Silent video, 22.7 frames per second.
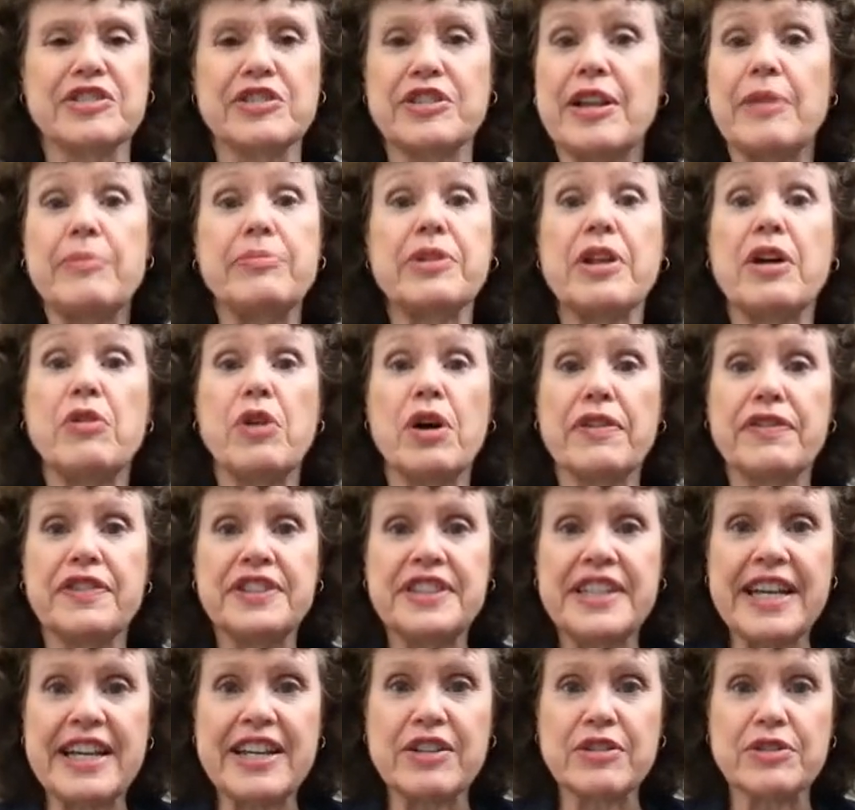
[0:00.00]
they blow off a
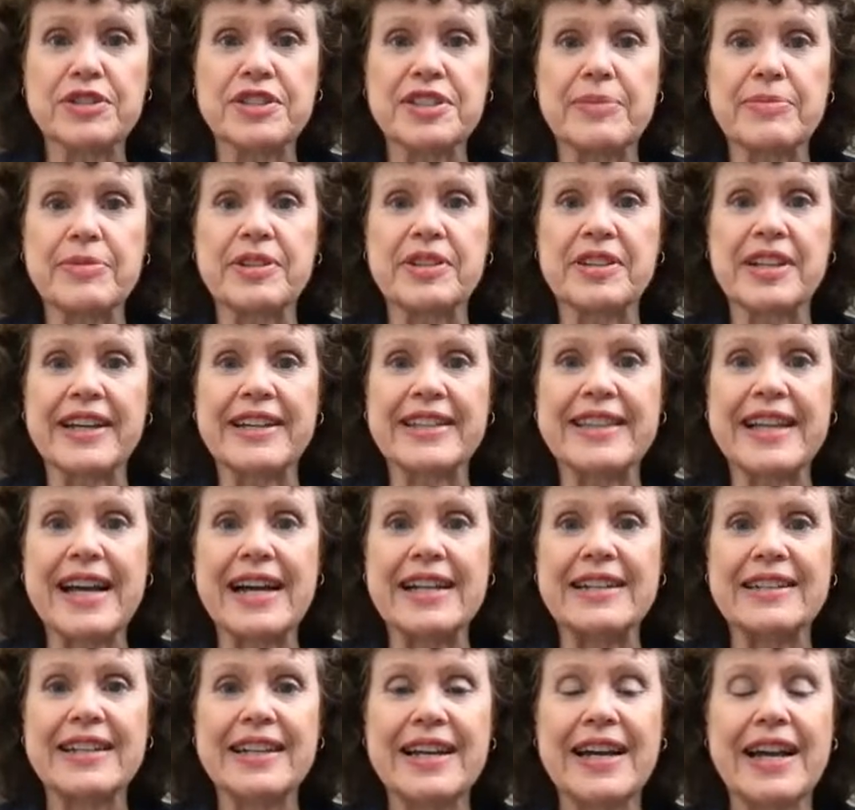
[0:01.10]
date or something like
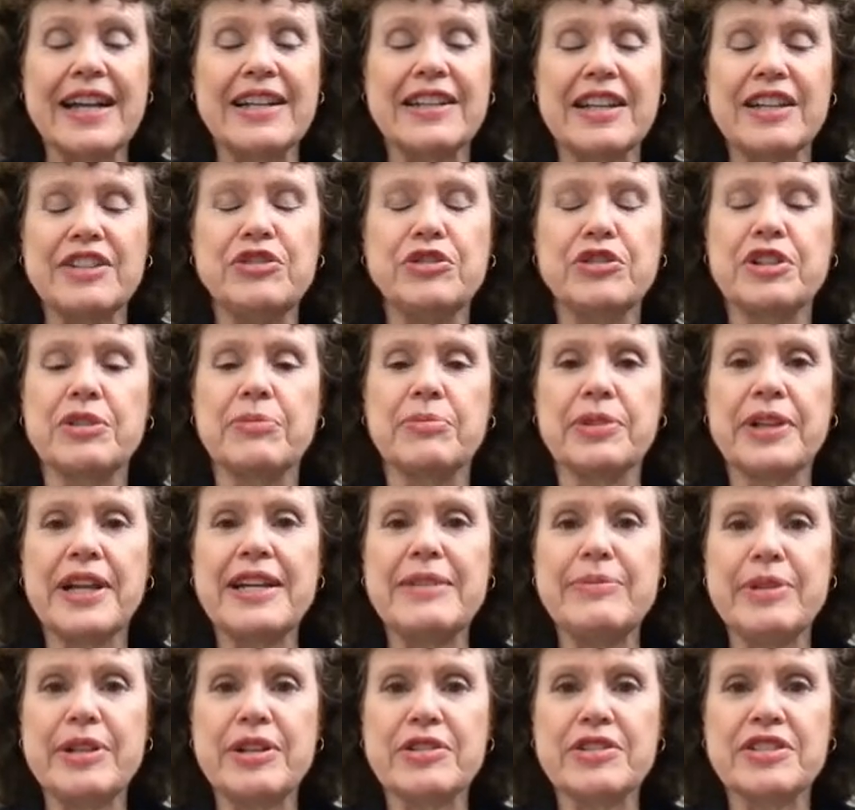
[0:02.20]
that, and you
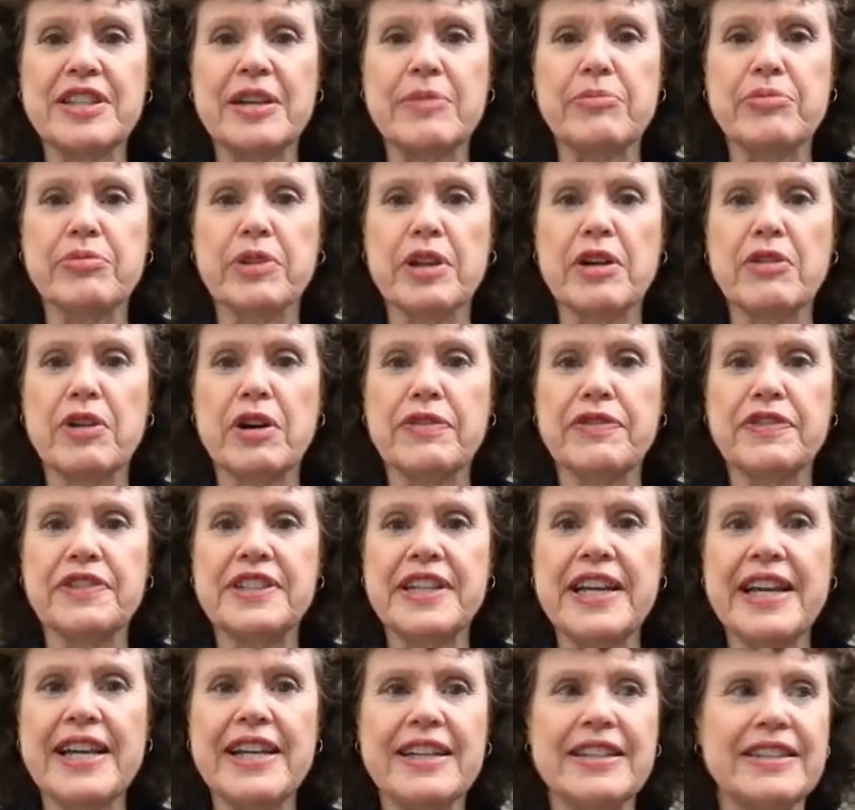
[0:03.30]
complain because they blow off a
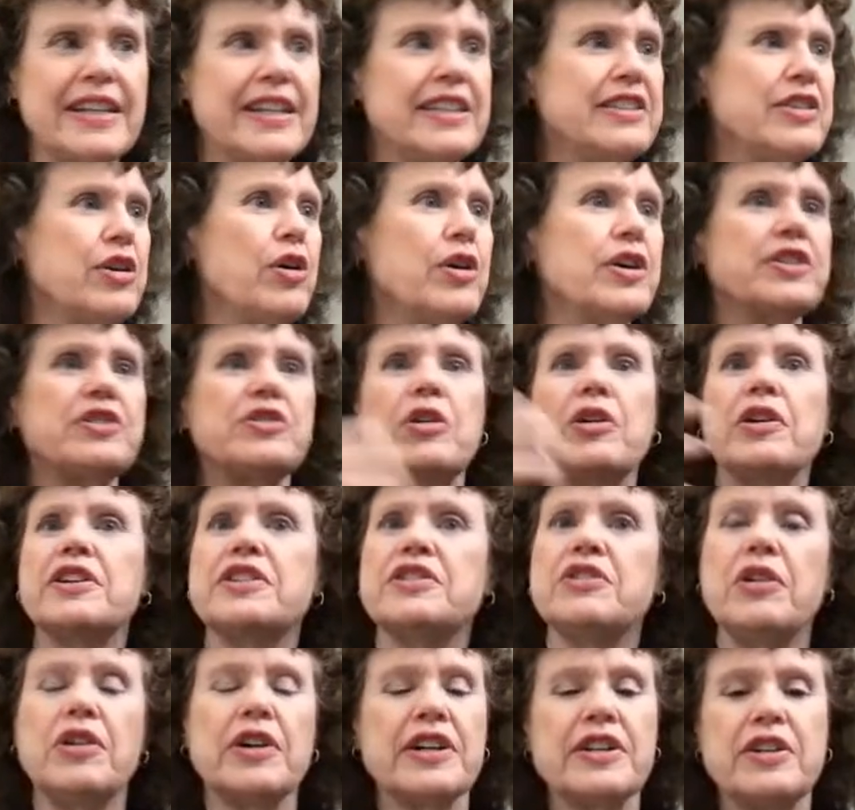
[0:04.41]
date, and they talk and talk
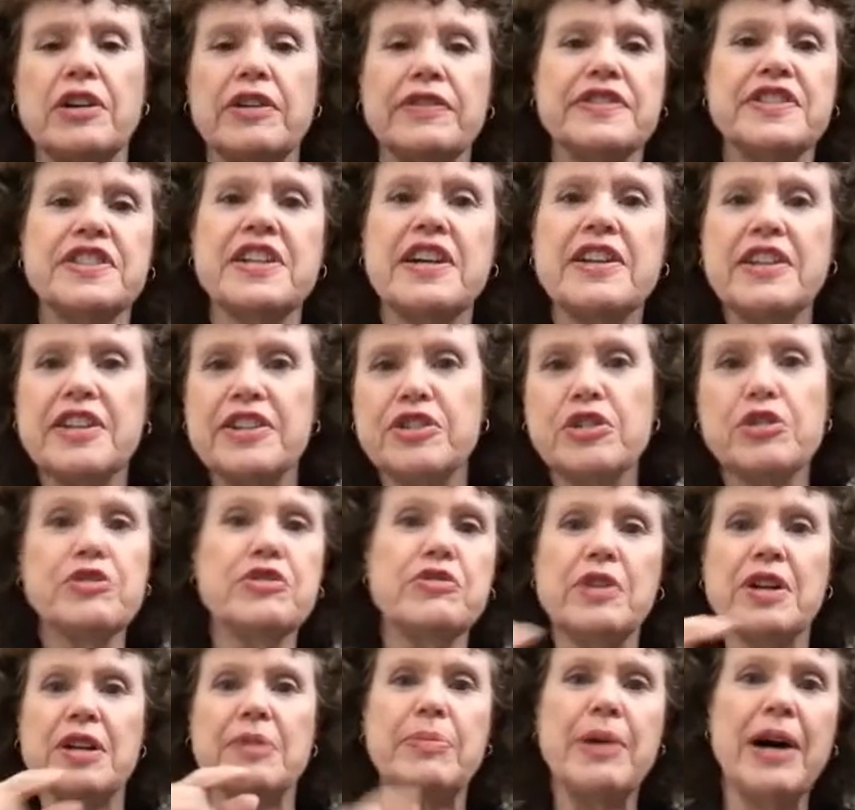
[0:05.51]
and talk, and all of a sudden you're
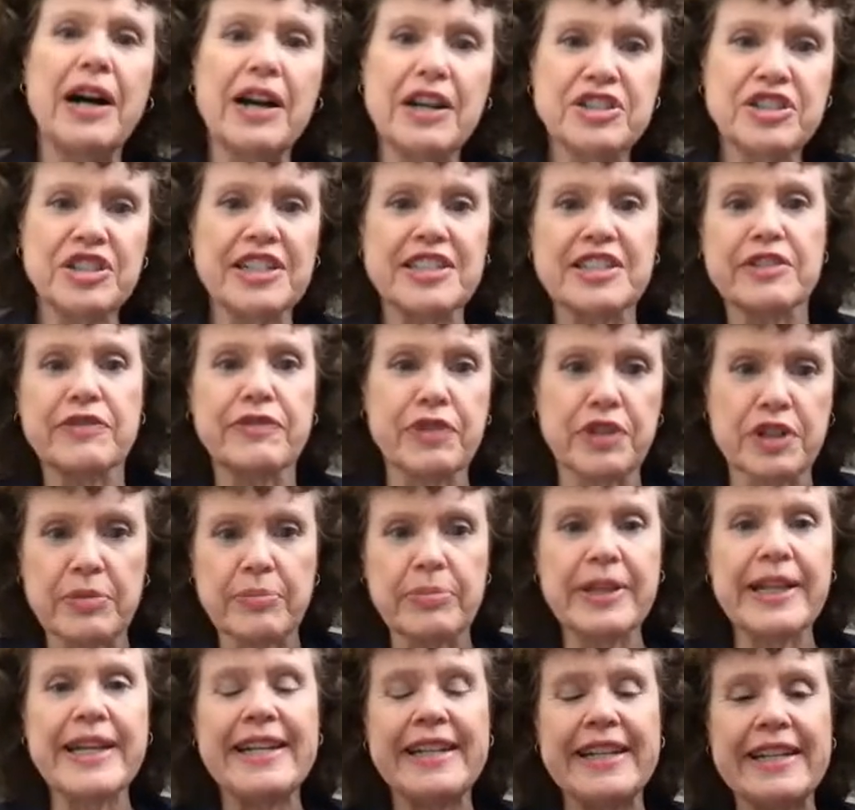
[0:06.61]
the one apologizing for
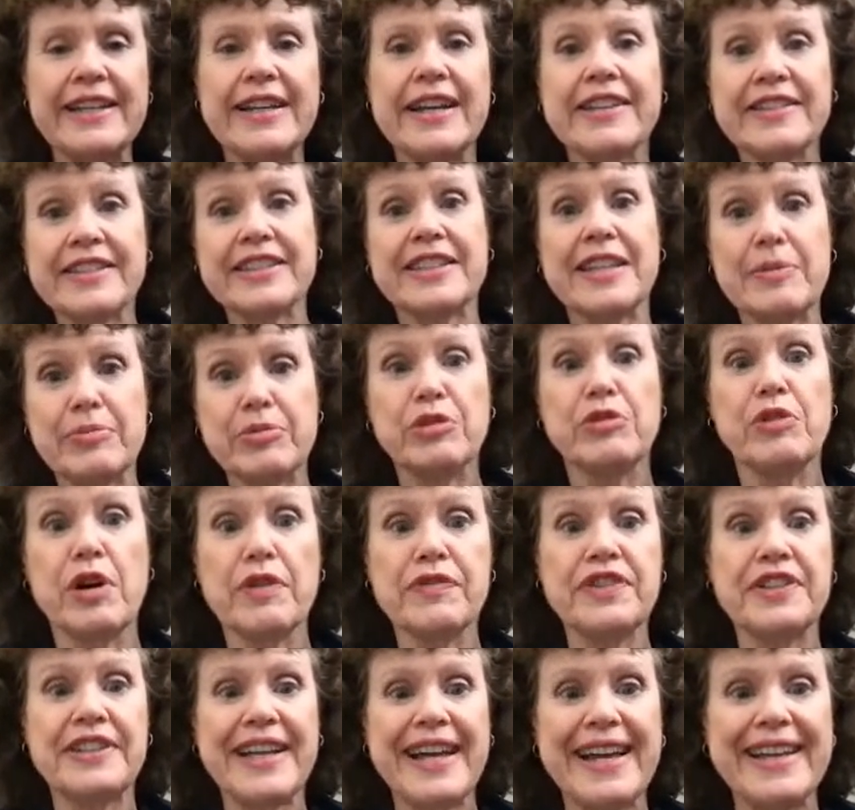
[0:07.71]
complaining that they blew
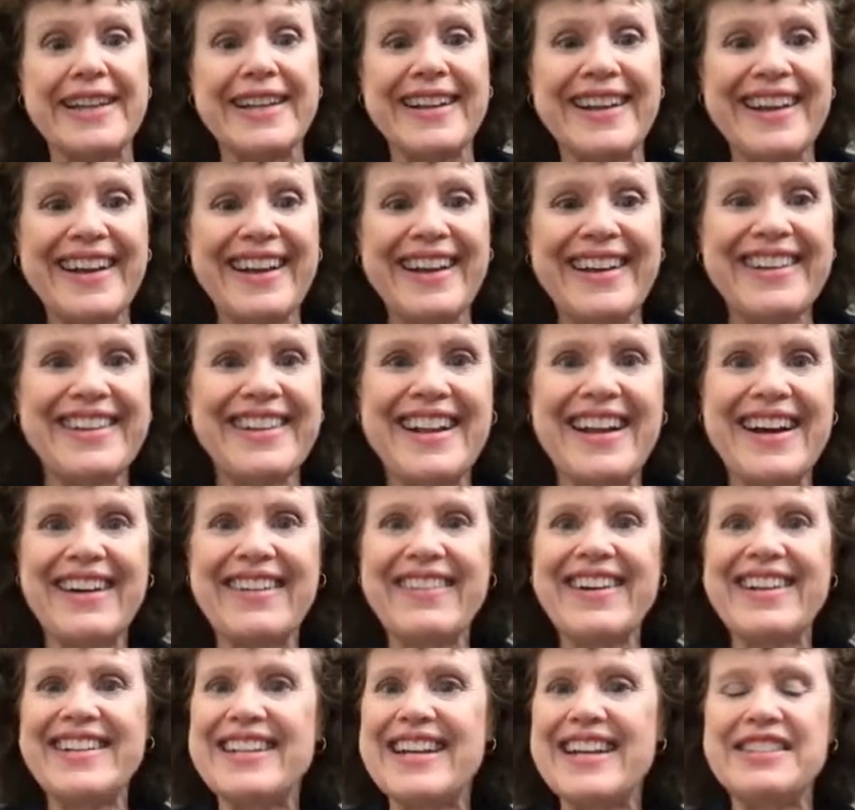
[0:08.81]
off the date.
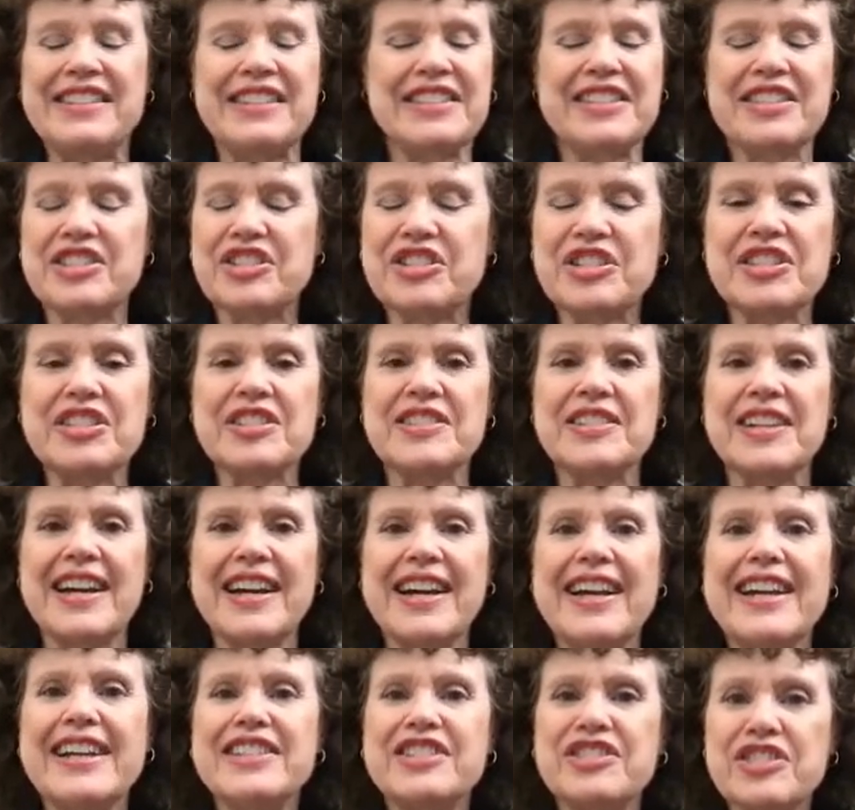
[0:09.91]
And this is just
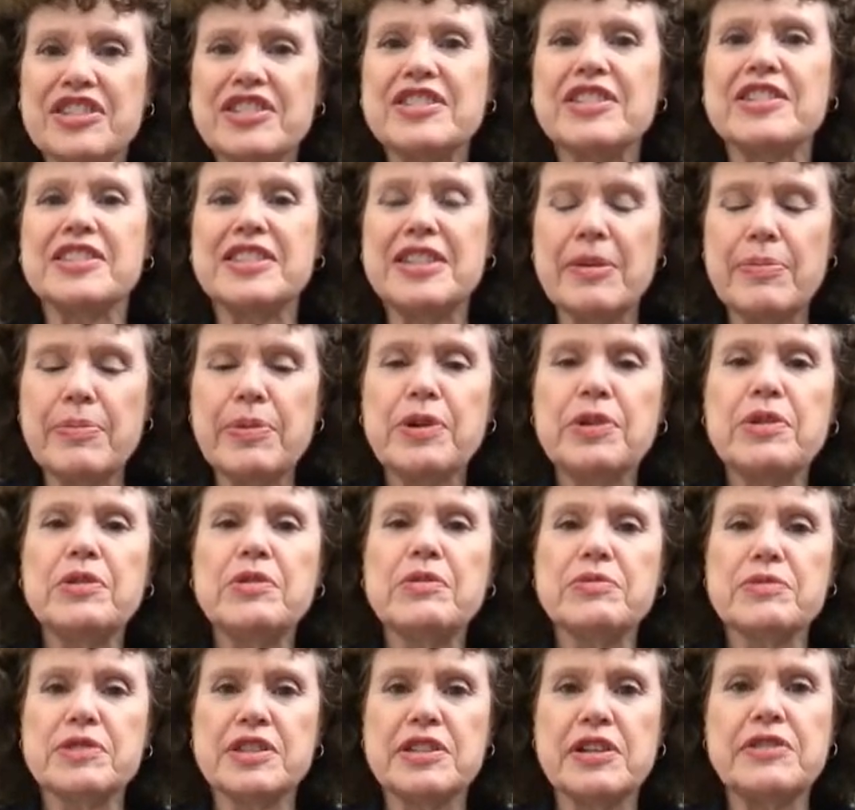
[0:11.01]
it's just a
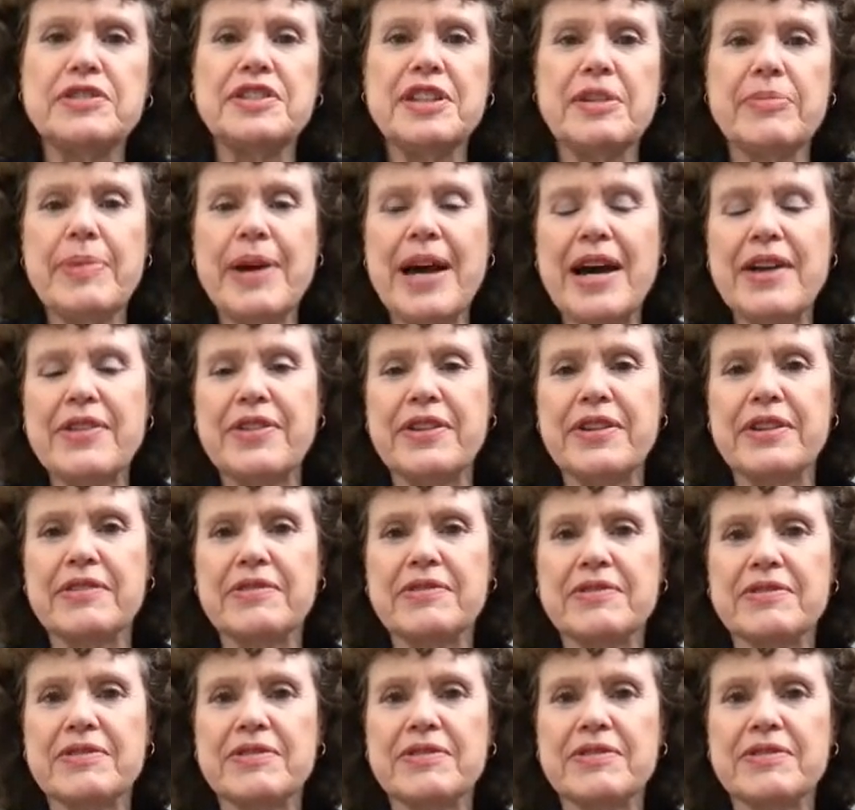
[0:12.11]
typical sociopathic